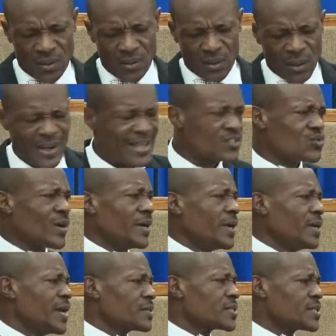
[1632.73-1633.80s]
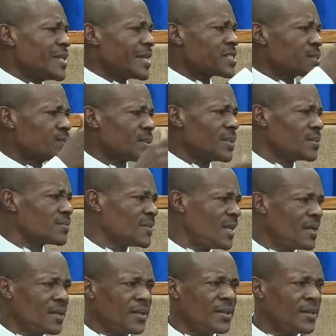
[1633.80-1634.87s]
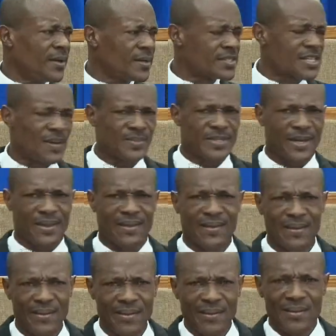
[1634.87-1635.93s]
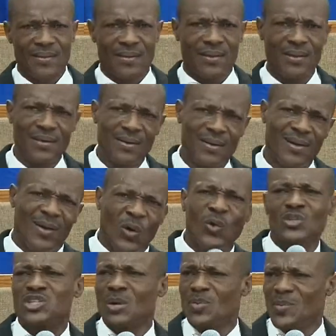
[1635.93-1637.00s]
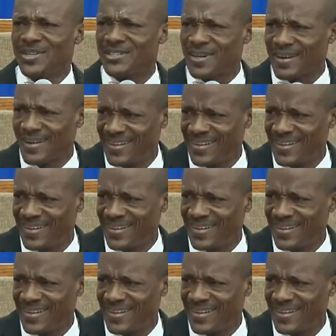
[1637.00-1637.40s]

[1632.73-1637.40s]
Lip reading: Let's run, let's, you know something. Who troubled me today?